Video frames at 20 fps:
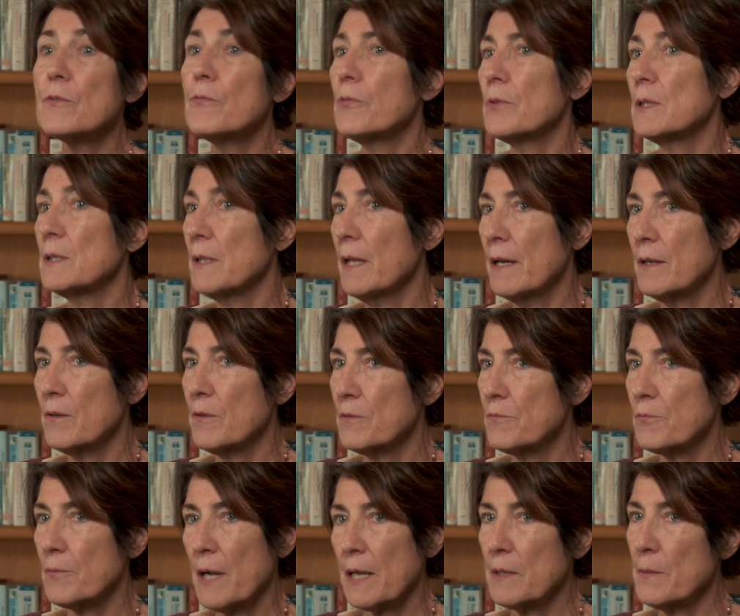for a letter
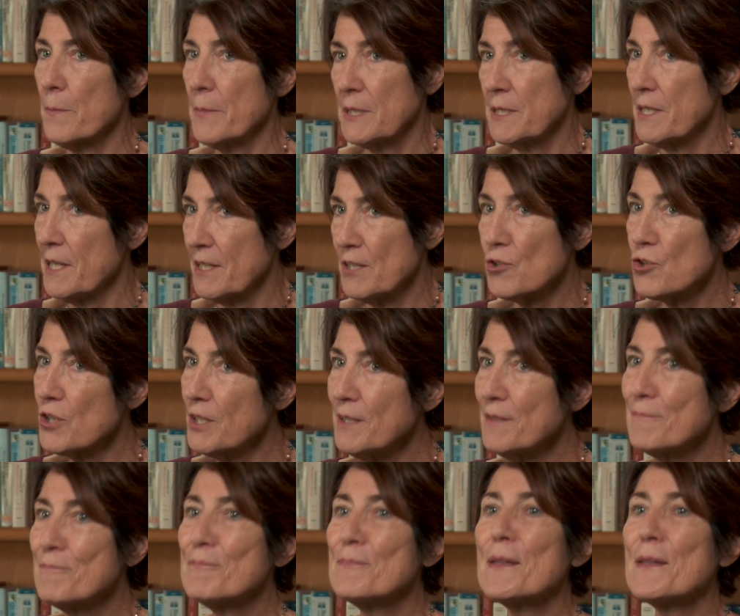of recommendation.